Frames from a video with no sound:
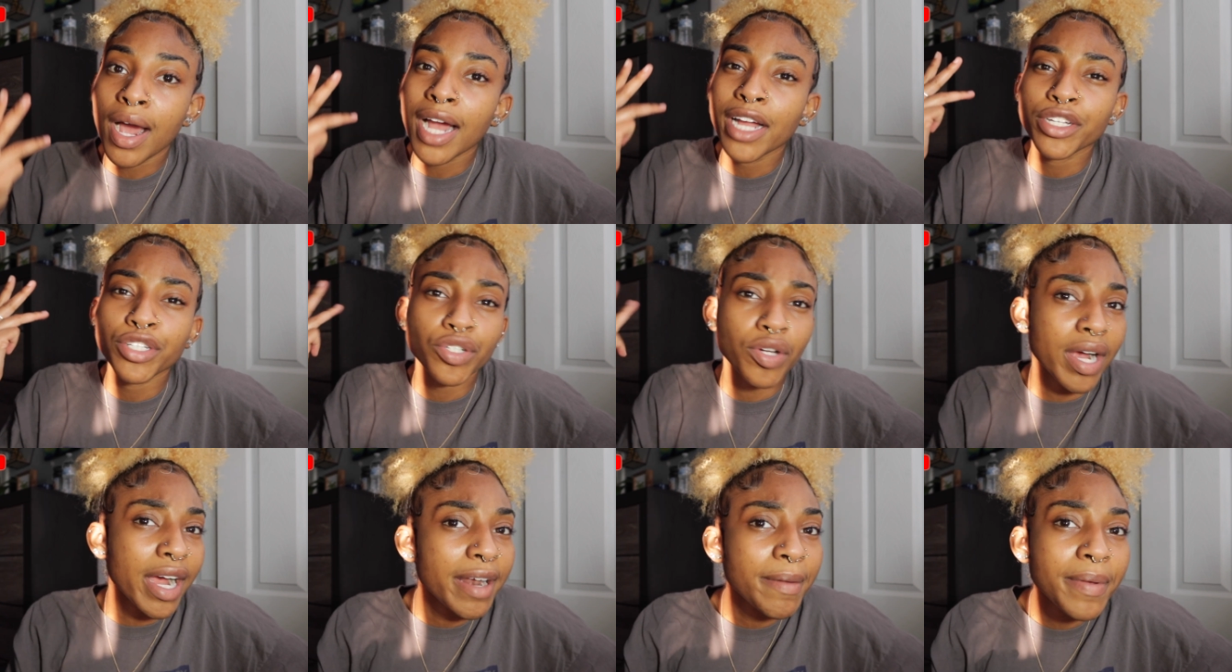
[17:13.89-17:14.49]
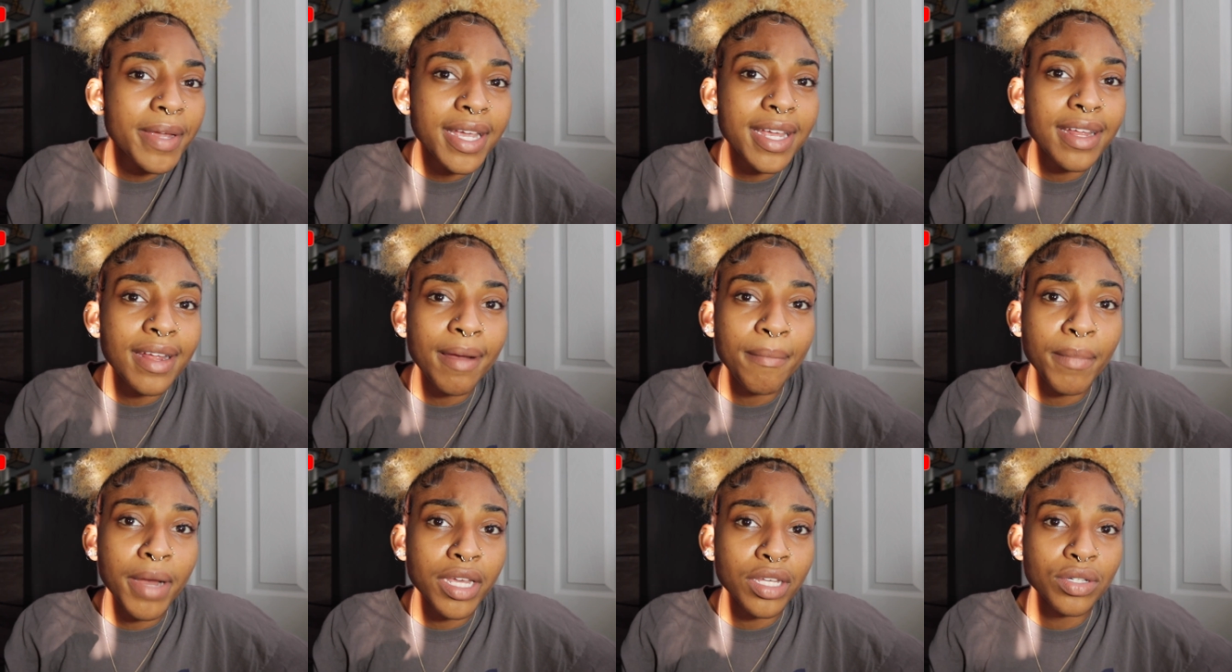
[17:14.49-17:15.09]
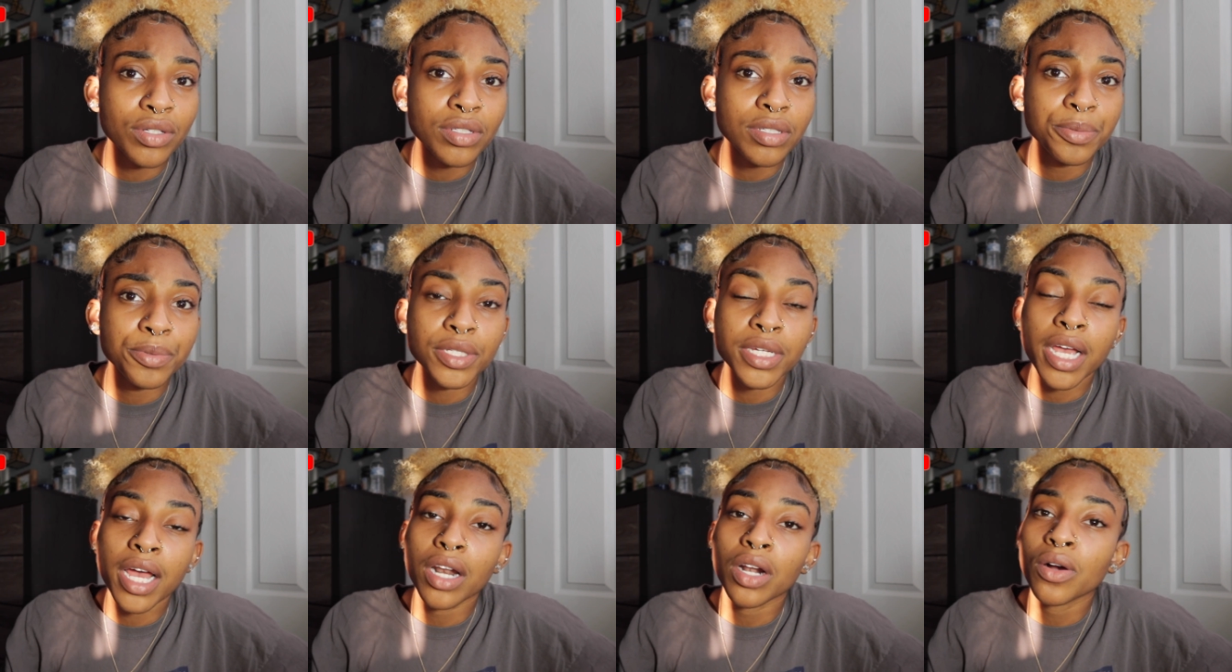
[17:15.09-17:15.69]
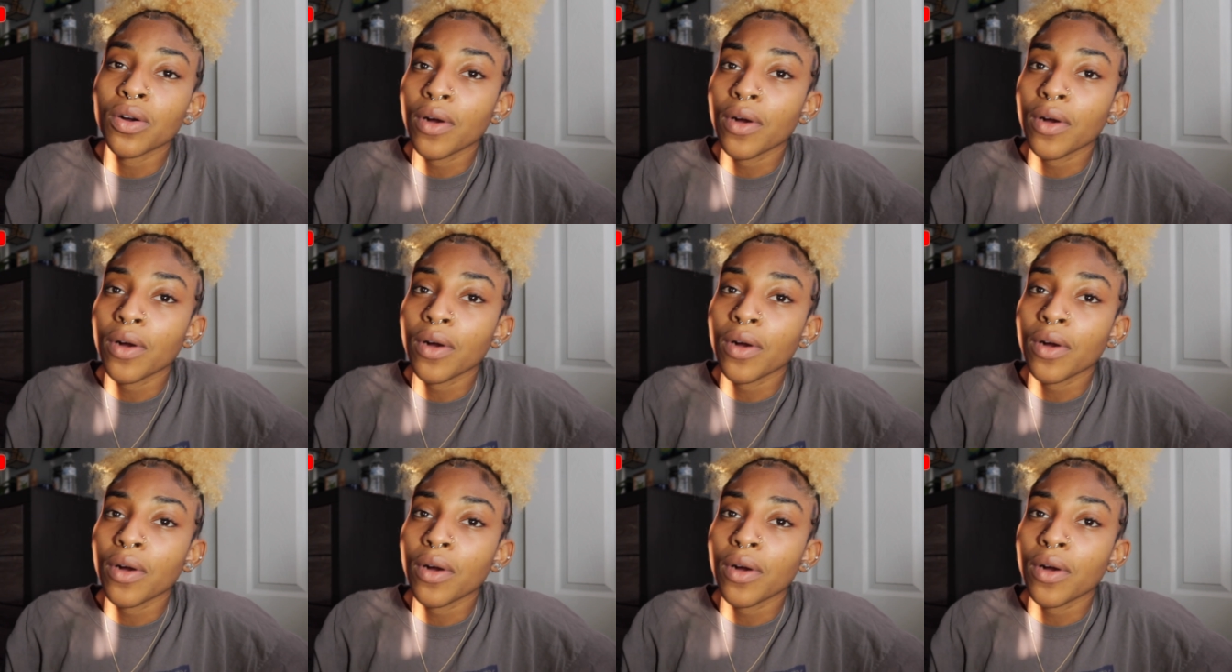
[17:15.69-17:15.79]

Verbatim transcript: I tried picking up my YouTube channel,